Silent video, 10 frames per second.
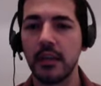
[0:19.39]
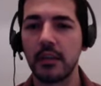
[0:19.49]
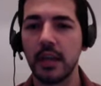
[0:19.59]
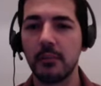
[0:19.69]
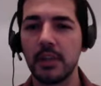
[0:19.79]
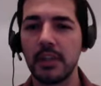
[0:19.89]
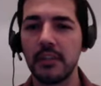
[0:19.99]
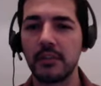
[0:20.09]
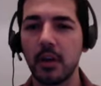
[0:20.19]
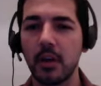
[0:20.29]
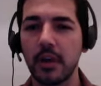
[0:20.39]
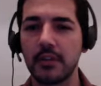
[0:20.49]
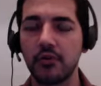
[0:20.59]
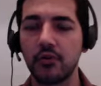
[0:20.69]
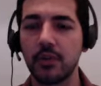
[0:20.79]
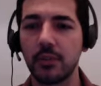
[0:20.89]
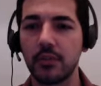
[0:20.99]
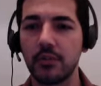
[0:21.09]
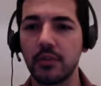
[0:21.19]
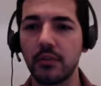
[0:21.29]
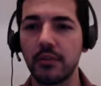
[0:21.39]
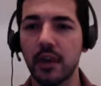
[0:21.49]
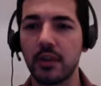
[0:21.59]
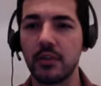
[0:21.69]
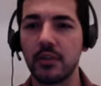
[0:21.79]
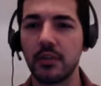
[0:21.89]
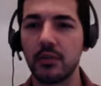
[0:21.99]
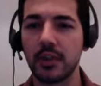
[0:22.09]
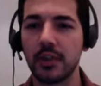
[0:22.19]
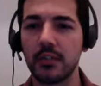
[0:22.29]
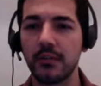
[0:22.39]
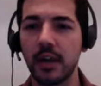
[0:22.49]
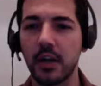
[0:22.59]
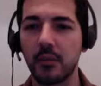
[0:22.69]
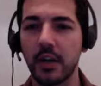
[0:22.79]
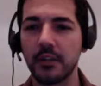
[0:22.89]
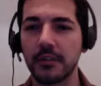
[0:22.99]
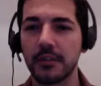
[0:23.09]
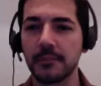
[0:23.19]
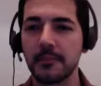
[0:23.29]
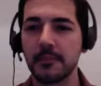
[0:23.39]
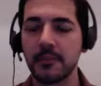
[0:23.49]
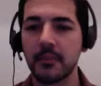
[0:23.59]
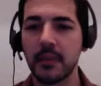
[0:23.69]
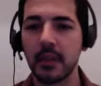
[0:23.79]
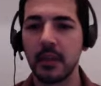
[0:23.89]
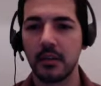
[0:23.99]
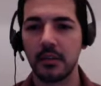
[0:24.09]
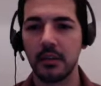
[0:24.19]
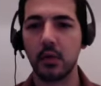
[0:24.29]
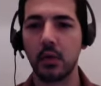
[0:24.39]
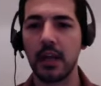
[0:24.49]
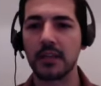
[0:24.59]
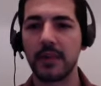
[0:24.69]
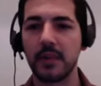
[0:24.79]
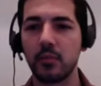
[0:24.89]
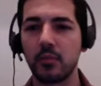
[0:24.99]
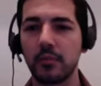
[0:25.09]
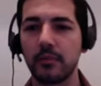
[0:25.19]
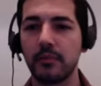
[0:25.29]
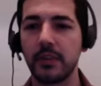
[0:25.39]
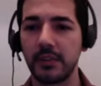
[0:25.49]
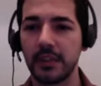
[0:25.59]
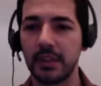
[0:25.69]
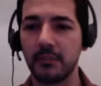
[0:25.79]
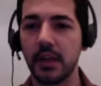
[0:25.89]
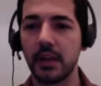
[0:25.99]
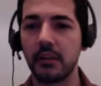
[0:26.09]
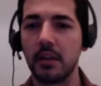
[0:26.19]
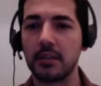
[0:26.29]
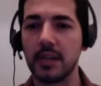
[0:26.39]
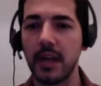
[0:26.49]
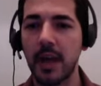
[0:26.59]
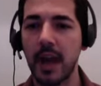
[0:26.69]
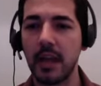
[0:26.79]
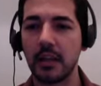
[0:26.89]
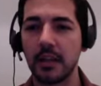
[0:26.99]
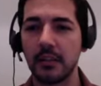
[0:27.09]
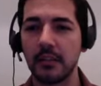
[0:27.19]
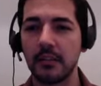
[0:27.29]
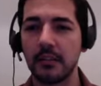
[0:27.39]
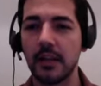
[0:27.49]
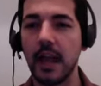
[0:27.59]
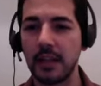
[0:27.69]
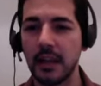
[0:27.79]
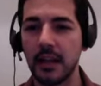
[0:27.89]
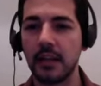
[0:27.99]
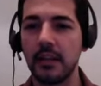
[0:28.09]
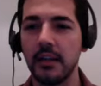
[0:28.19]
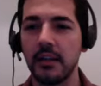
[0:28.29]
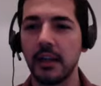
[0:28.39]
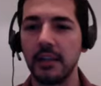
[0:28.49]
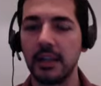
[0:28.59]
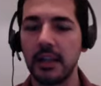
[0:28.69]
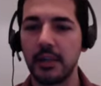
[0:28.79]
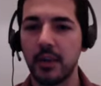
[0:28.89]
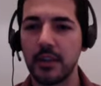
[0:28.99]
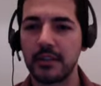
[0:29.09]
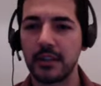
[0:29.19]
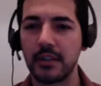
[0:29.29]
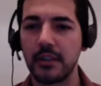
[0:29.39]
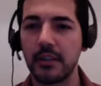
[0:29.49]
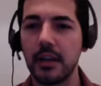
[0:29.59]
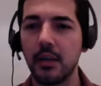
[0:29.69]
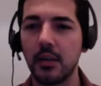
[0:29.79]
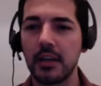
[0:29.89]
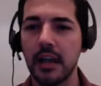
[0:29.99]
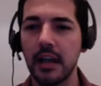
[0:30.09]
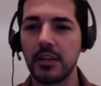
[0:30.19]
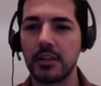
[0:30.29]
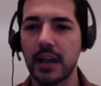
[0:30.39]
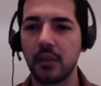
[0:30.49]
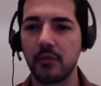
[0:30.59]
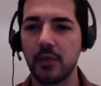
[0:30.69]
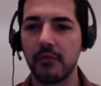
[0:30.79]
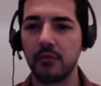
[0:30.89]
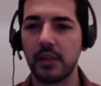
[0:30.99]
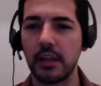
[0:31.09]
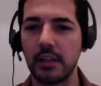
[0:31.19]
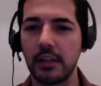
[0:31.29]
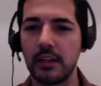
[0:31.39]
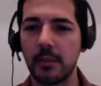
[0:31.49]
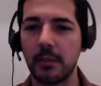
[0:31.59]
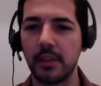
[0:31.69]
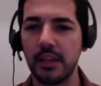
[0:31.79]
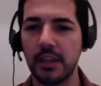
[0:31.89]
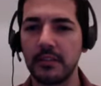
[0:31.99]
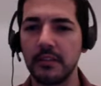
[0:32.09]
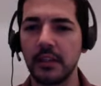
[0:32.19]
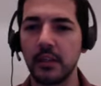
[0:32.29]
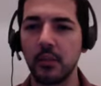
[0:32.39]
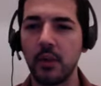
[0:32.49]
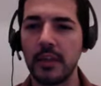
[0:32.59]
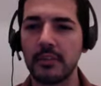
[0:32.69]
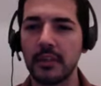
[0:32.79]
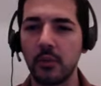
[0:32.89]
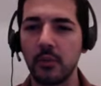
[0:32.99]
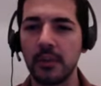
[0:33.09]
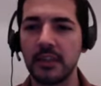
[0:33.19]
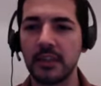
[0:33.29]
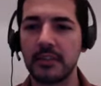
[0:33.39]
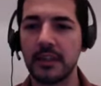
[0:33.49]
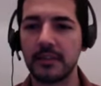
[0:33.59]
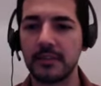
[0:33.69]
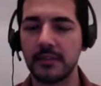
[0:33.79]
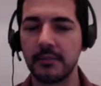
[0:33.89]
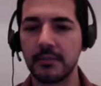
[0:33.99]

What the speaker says: that many saw as a tribute to the fallen socialist firebrand. Nicolás Maduro, 50, a longtime ally of the late president, narrowly edged out rival Henrique Capriles in a race that will be contested.